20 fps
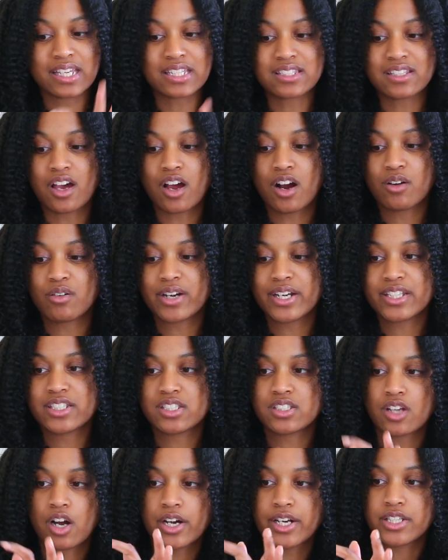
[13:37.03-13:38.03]
It's already
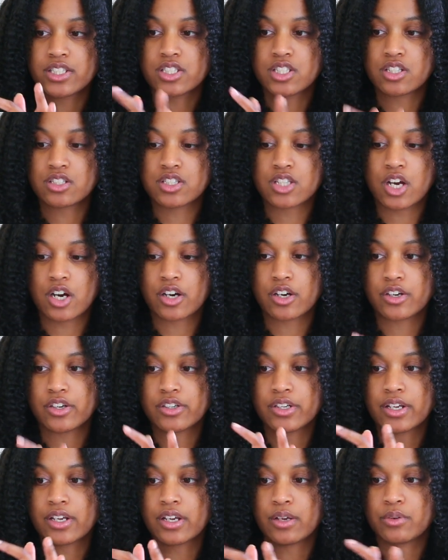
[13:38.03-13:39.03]
starting to
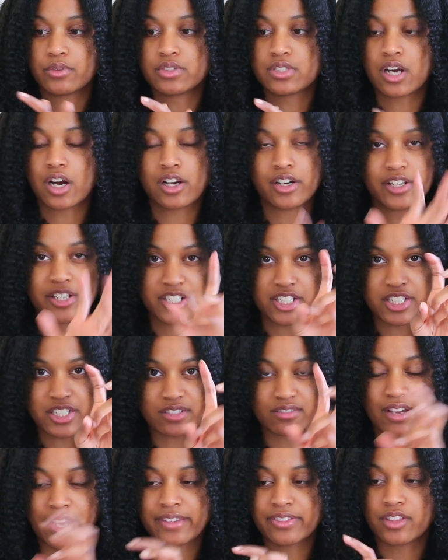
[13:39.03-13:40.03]
turn
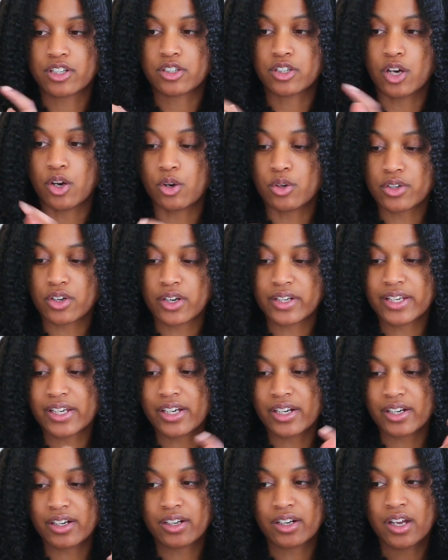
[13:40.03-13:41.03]
tarnish like the gold on
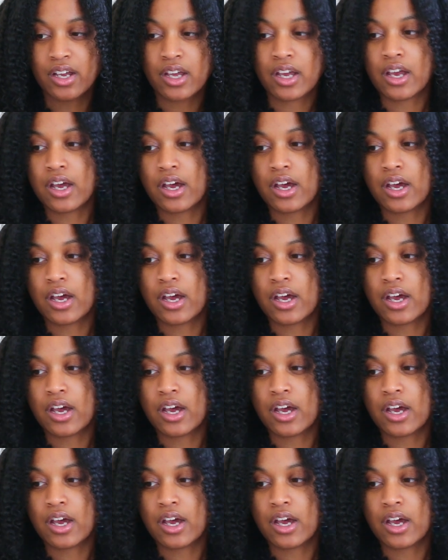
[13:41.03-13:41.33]
here